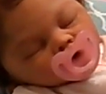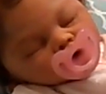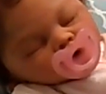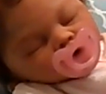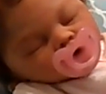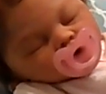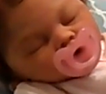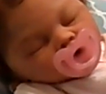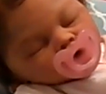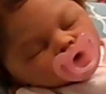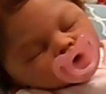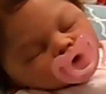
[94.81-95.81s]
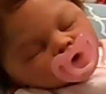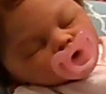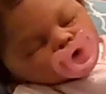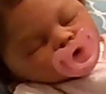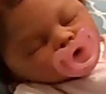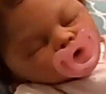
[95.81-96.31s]
to do.
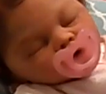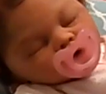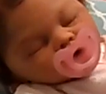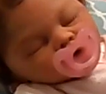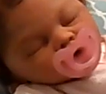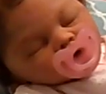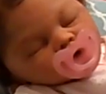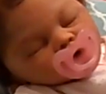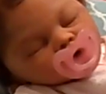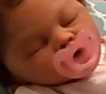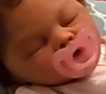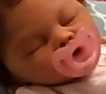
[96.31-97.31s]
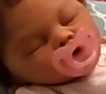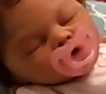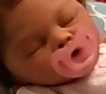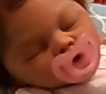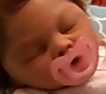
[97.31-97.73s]
I really don't know.